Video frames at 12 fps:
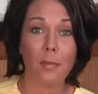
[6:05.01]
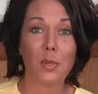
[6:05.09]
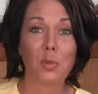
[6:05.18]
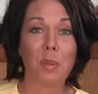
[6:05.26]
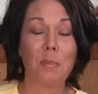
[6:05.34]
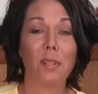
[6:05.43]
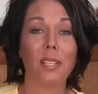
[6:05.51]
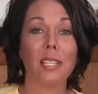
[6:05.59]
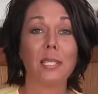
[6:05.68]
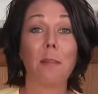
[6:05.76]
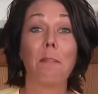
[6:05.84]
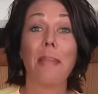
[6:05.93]
most people
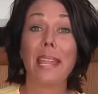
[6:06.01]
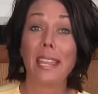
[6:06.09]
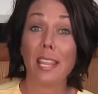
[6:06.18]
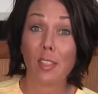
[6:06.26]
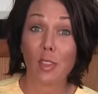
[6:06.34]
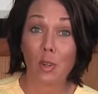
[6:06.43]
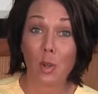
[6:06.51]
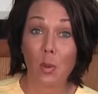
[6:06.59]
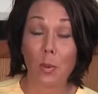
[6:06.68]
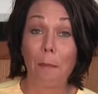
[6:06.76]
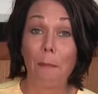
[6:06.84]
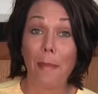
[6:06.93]
end up making their
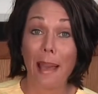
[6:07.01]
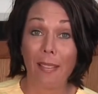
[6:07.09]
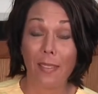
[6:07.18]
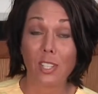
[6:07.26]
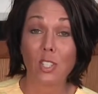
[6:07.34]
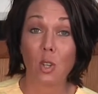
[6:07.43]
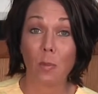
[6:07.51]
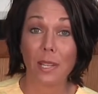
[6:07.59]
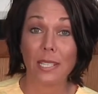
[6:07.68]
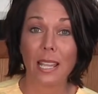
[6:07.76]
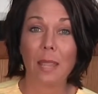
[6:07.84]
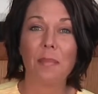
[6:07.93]
own balanced
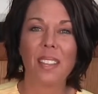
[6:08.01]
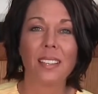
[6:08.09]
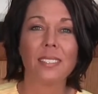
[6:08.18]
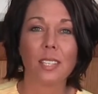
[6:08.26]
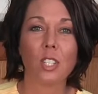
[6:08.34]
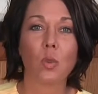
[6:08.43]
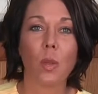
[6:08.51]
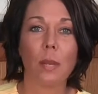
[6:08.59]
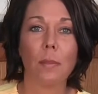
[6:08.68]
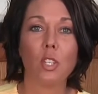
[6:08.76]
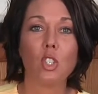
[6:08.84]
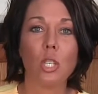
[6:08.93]
homemade diet because it is
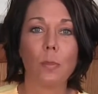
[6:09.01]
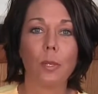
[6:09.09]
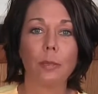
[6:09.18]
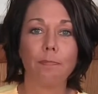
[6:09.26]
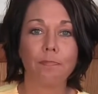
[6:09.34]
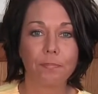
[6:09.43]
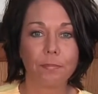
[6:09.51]
quite a bit cheaper.